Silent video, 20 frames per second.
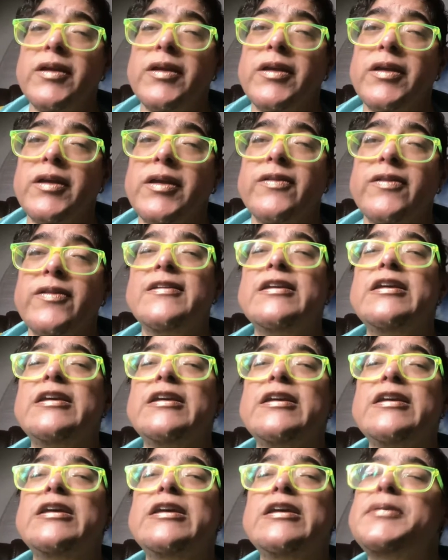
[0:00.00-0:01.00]
people
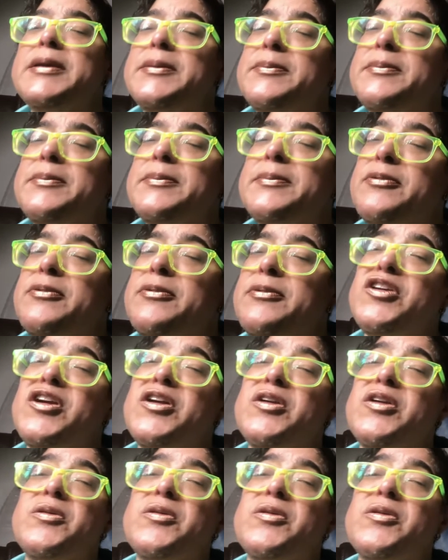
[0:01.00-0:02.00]
generally
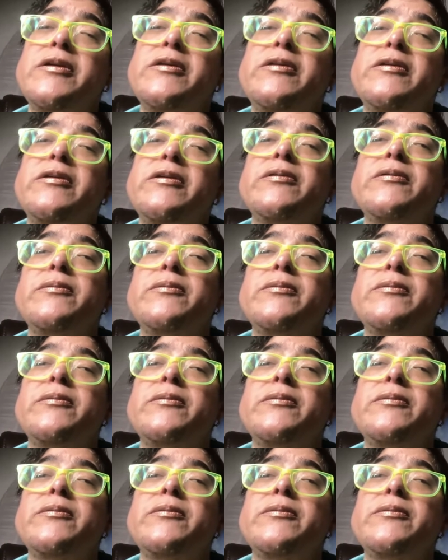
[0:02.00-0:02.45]
prefer